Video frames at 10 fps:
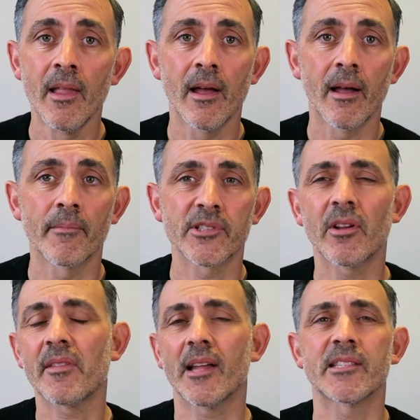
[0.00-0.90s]
Um,
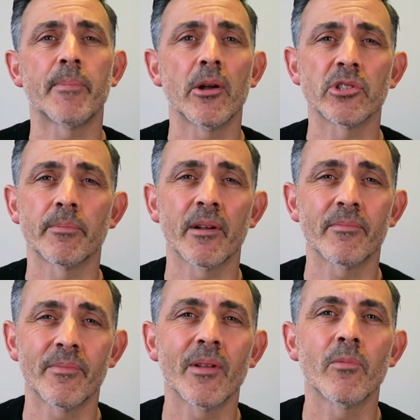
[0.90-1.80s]
sorry about that exposure, but
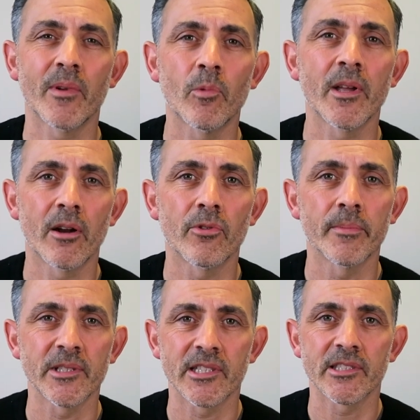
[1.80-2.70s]
we are all
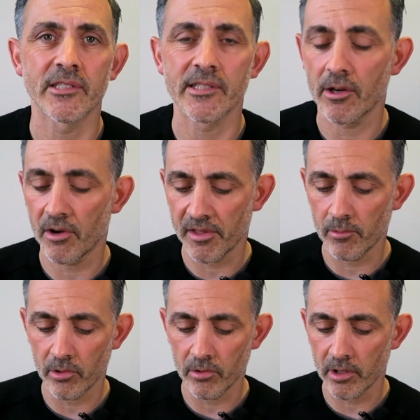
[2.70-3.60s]
magicians here. I
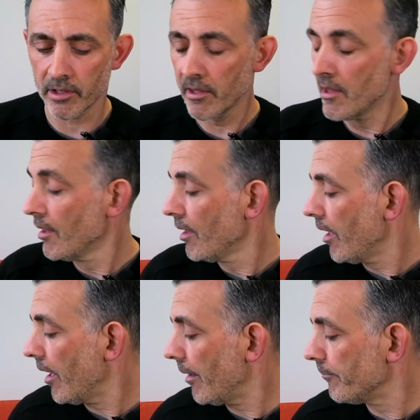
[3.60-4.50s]
think we're all good.
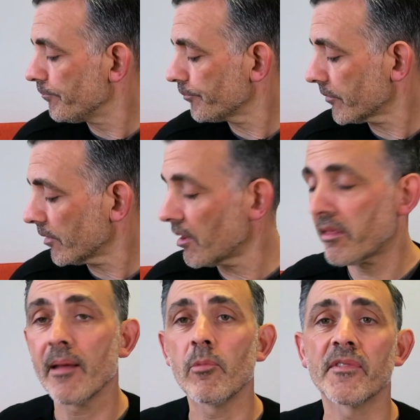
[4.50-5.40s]
Um, the
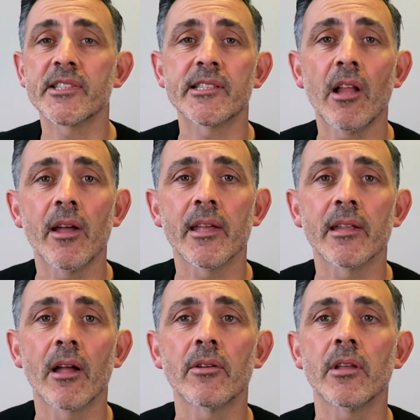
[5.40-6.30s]
same with a sleight,
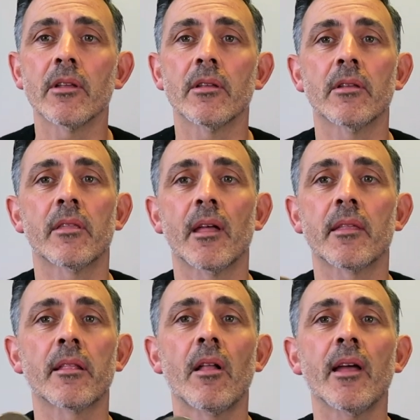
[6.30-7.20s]
you know, you, you,
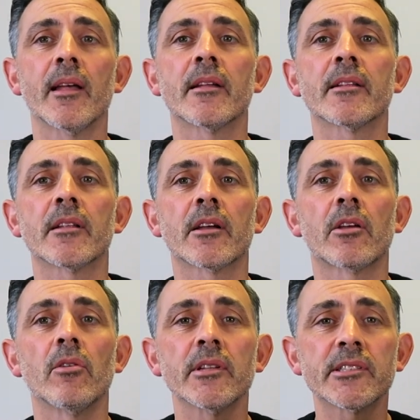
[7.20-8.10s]
a, sleight, a
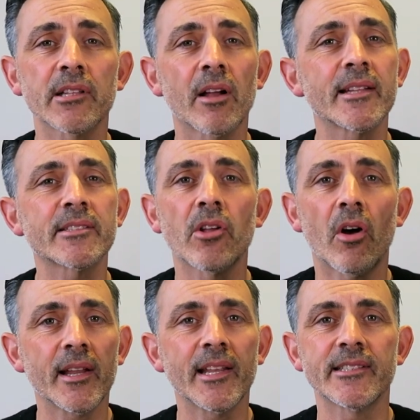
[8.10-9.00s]
coin sleight is
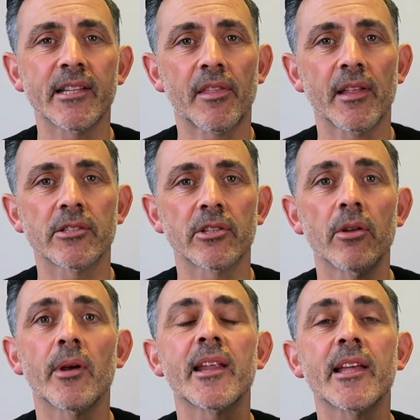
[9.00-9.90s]
not an easy thing to
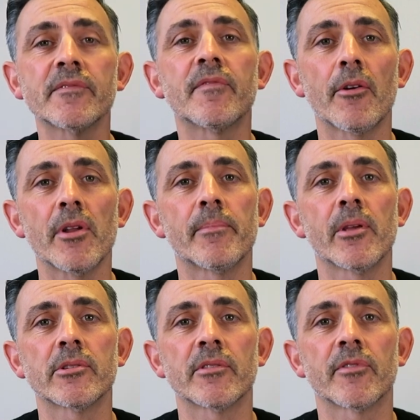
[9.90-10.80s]
do, and it is very
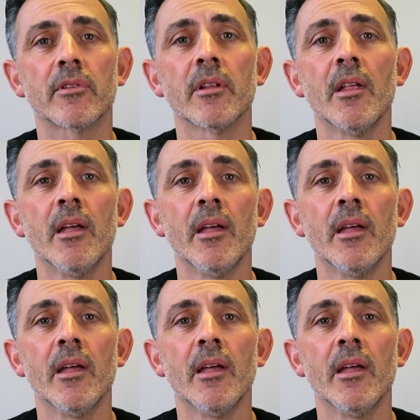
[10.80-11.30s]
beautiful.